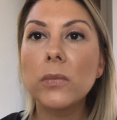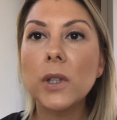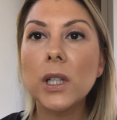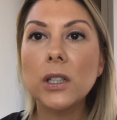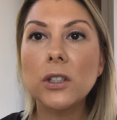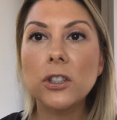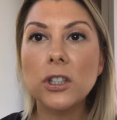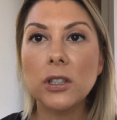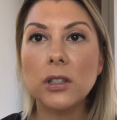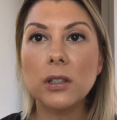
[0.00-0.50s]

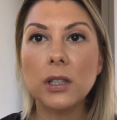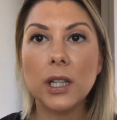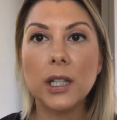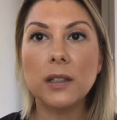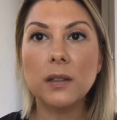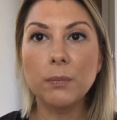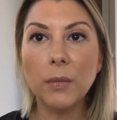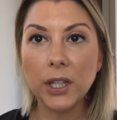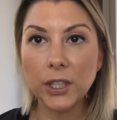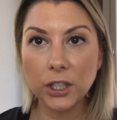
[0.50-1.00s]
it just,
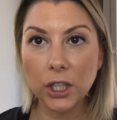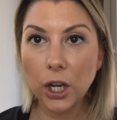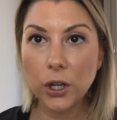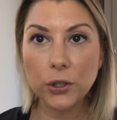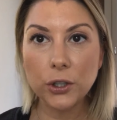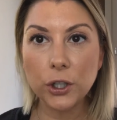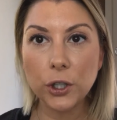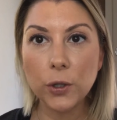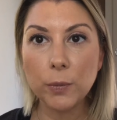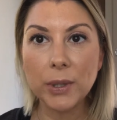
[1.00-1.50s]
it's my
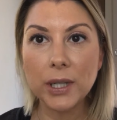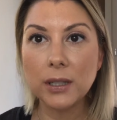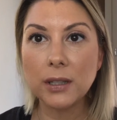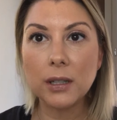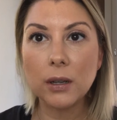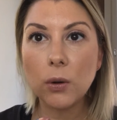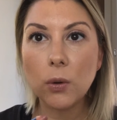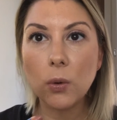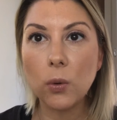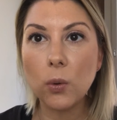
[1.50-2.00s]
go-to because
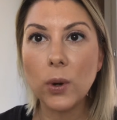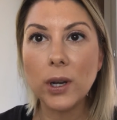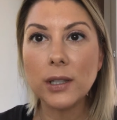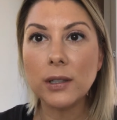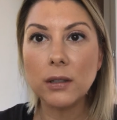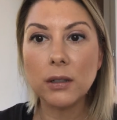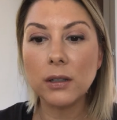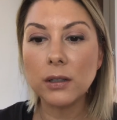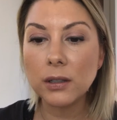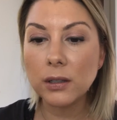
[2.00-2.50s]
it
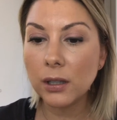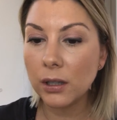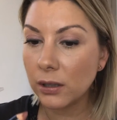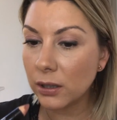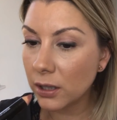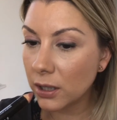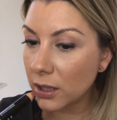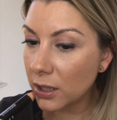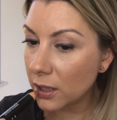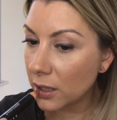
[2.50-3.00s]
always looks so
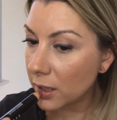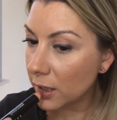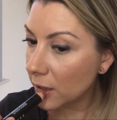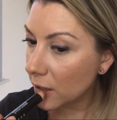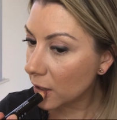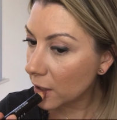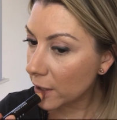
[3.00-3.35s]
good.